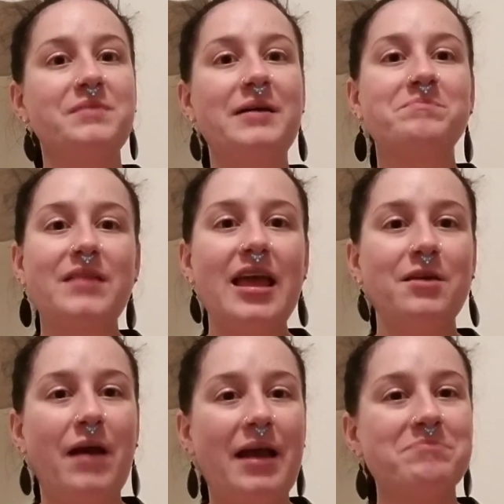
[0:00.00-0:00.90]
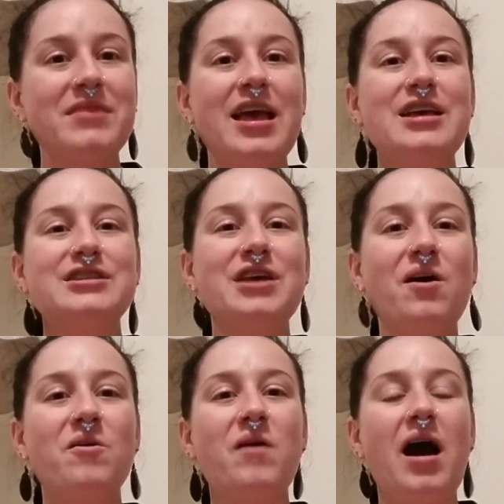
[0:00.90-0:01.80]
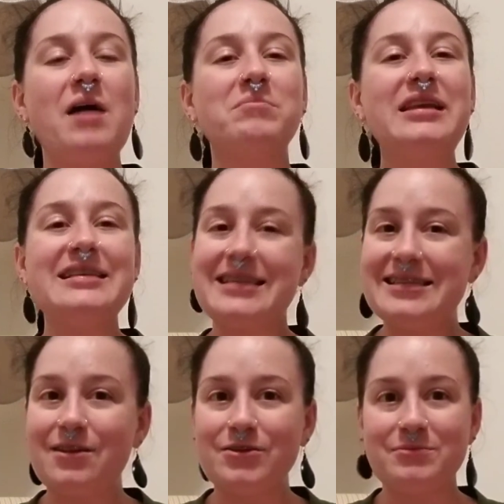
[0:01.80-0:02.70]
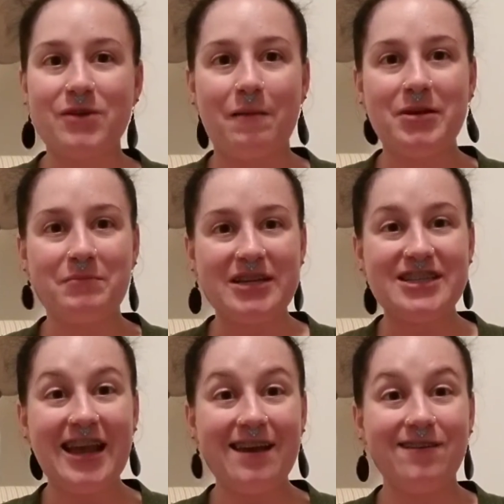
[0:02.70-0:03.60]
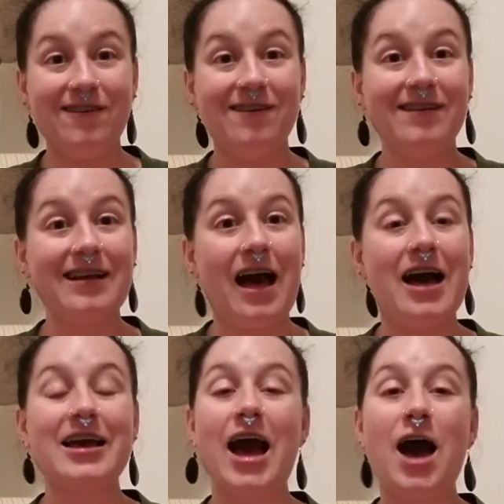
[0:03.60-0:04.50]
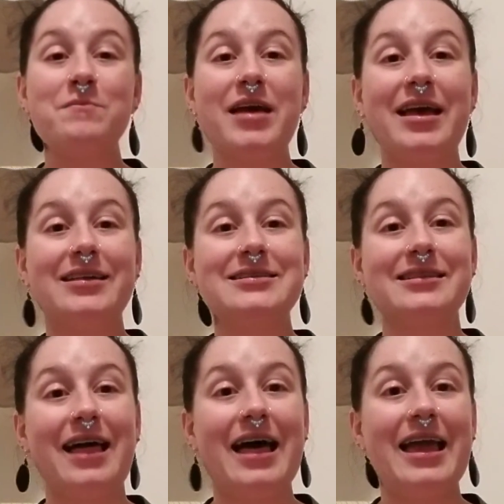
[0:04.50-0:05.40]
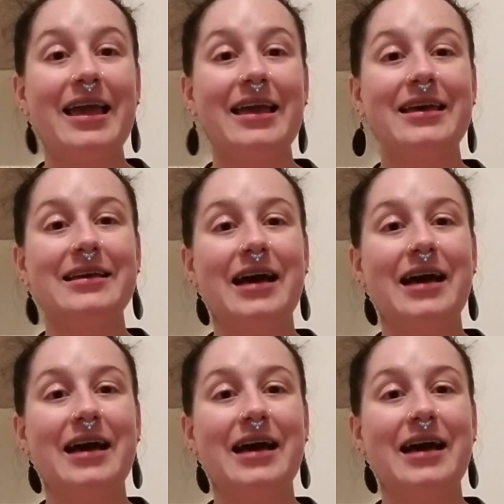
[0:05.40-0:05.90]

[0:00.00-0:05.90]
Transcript: But anyway, so please consider subscribing to my channel, comment, like,